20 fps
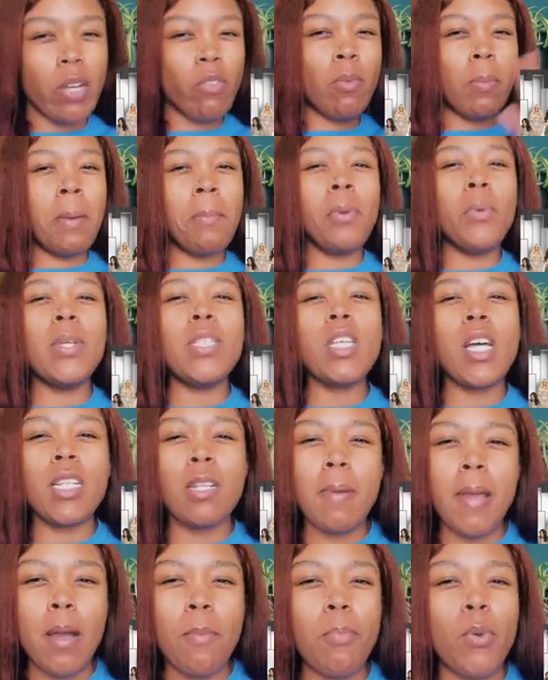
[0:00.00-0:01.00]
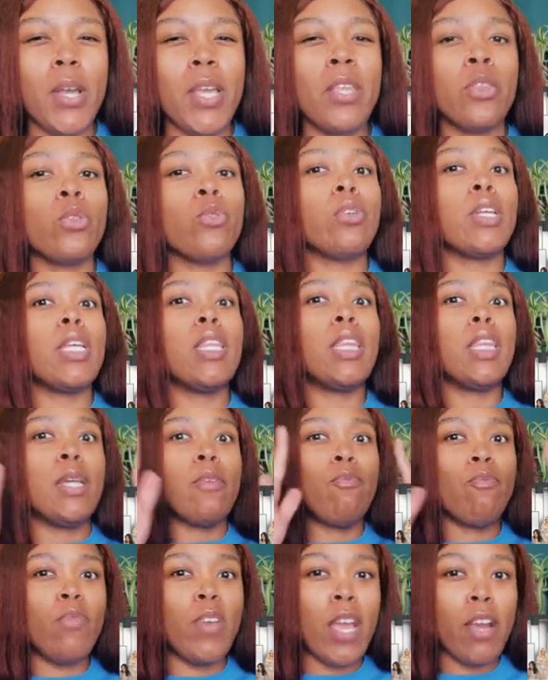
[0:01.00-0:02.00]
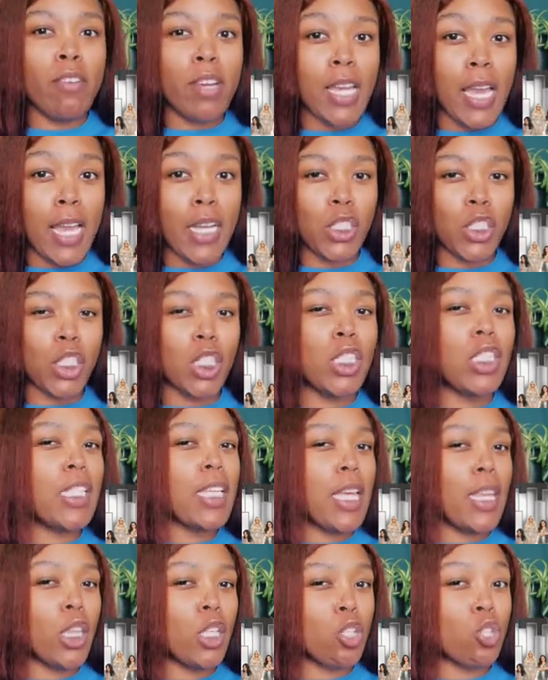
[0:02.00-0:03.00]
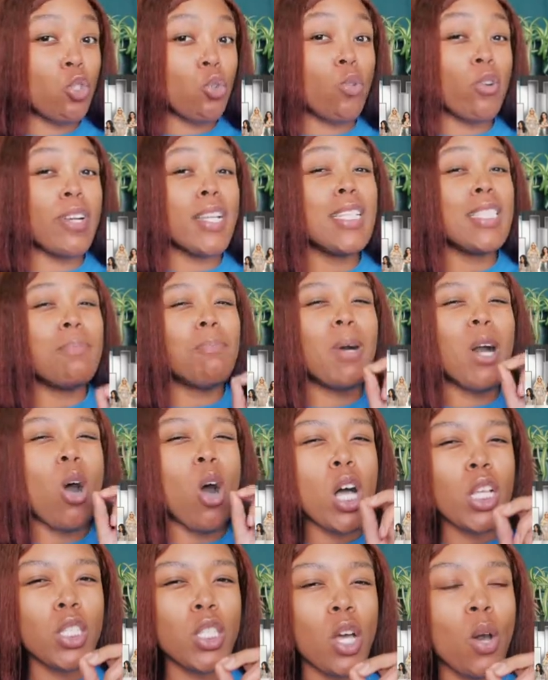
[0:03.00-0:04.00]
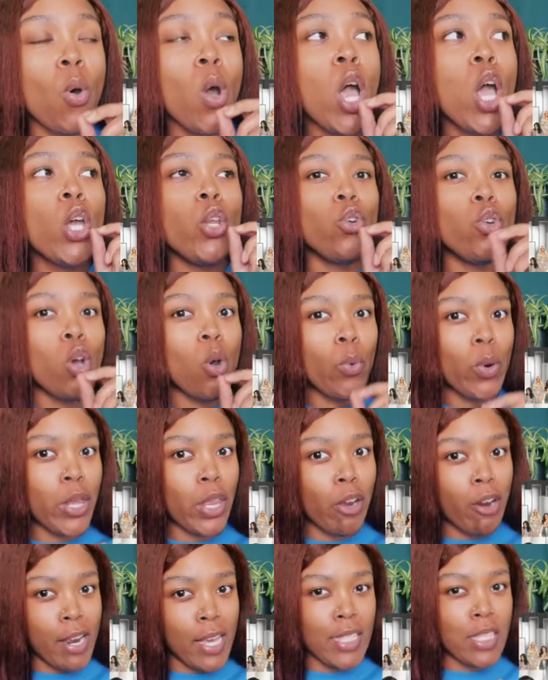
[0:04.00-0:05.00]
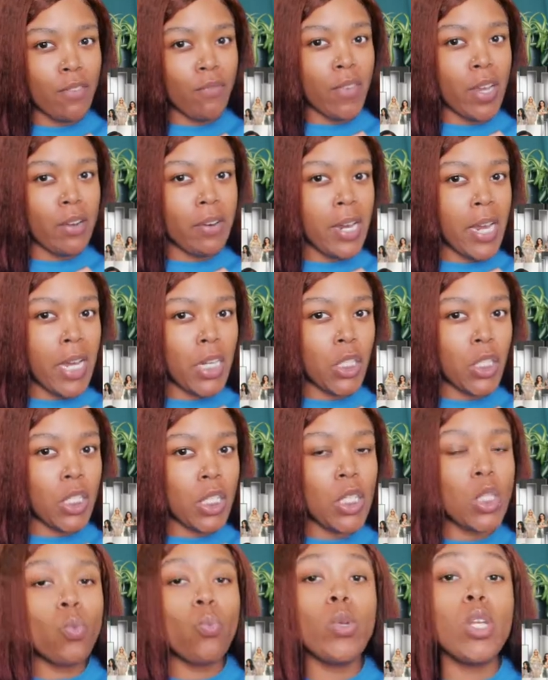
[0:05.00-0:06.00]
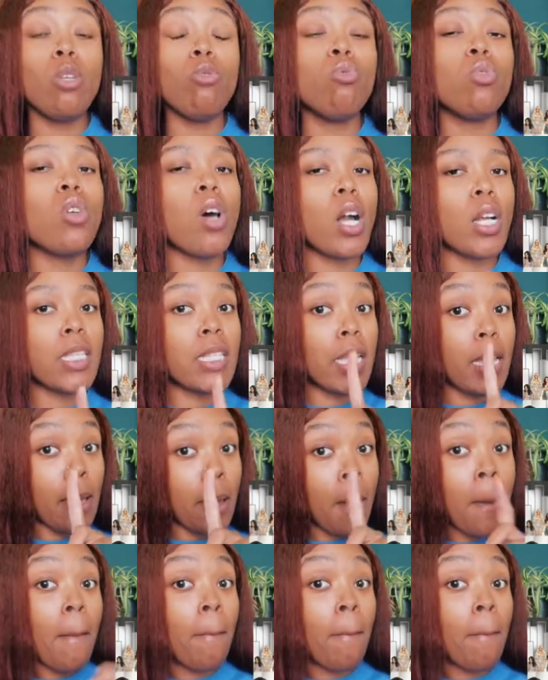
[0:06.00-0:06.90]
Remember we talked about in point three the variations in the stories, but also know where there isn't variations when you talk to